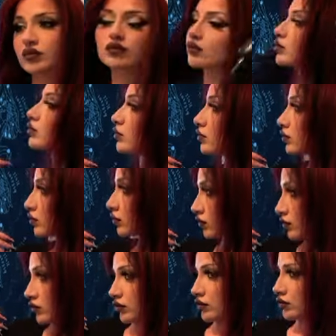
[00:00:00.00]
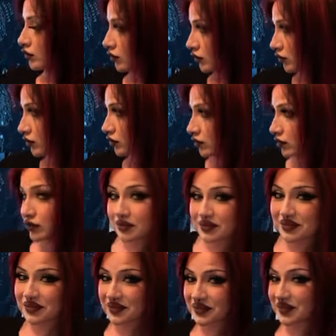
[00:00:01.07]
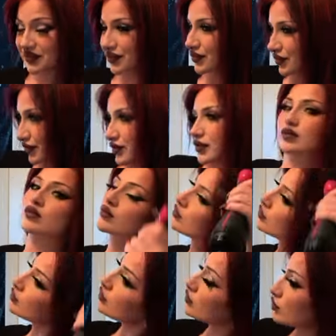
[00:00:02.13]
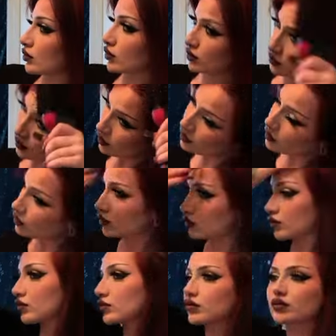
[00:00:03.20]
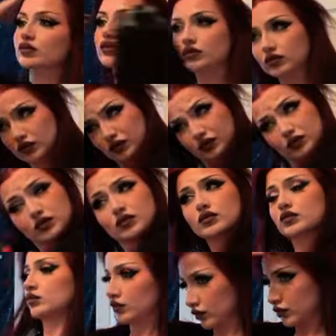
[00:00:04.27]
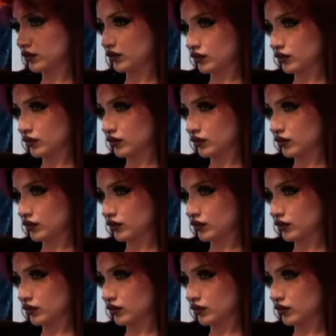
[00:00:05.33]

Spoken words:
them away from your face, from the top of your head, on the top of your head, I mean, so that it creates some more volume,